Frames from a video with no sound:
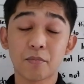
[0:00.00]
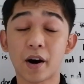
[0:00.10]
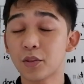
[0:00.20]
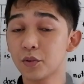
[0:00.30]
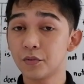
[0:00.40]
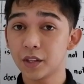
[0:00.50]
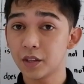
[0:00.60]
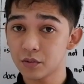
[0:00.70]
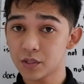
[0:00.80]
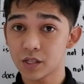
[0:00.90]
Part 2
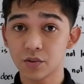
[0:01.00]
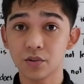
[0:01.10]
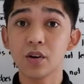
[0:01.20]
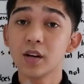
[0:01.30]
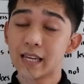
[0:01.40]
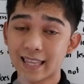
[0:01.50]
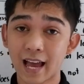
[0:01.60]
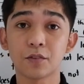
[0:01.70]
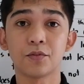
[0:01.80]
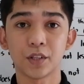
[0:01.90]
video, see you in
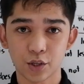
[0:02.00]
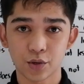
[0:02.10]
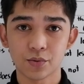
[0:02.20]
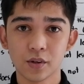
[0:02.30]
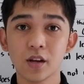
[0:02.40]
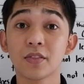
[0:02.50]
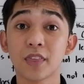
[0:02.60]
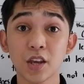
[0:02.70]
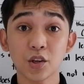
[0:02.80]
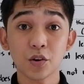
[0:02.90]
that video.
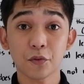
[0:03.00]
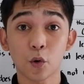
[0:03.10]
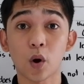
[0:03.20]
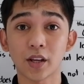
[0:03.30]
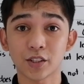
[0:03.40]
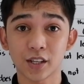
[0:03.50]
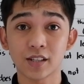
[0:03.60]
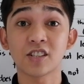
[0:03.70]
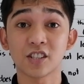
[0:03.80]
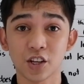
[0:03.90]
Thank you for
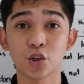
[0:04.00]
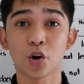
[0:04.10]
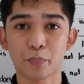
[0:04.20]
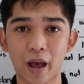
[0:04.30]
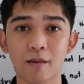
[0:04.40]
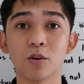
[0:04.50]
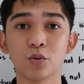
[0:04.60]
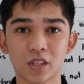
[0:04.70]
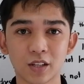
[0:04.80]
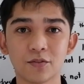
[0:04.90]
watching Senior
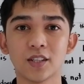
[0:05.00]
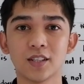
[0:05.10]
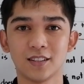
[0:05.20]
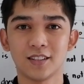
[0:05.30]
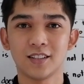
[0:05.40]
Pablo TV.